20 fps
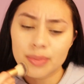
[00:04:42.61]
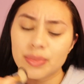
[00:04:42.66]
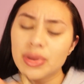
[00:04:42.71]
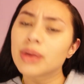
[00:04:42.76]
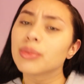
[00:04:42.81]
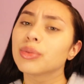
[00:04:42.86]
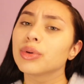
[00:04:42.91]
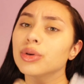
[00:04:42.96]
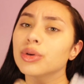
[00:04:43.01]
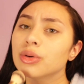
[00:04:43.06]

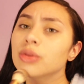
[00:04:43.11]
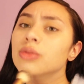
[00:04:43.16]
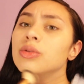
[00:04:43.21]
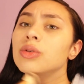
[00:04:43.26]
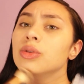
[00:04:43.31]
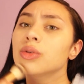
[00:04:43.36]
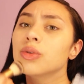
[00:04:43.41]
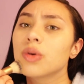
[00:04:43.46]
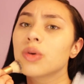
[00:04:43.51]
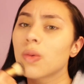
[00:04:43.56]
people
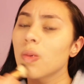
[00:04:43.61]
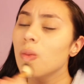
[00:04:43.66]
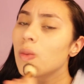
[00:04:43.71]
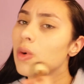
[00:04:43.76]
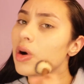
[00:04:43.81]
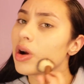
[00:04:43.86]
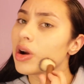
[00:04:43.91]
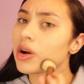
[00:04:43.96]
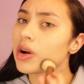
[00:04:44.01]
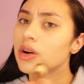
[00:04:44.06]
who
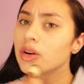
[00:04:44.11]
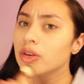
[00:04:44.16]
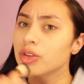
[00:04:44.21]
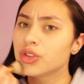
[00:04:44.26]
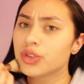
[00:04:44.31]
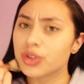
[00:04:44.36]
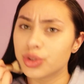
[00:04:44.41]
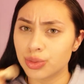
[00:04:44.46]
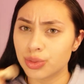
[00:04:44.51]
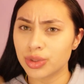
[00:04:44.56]
were
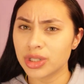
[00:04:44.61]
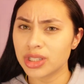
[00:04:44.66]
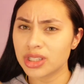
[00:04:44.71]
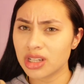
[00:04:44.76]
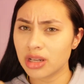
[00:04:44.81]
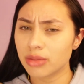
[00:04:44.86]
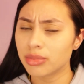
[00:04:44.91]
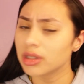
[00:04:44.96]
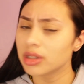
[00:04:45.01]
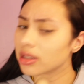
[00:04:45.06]

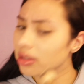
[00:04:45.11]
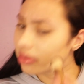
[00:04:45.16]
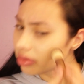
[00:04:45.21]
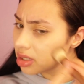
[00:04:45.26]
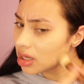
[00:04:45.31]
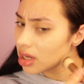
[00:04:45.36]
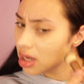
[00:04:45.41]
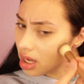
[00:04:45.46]
Jewish, I believe,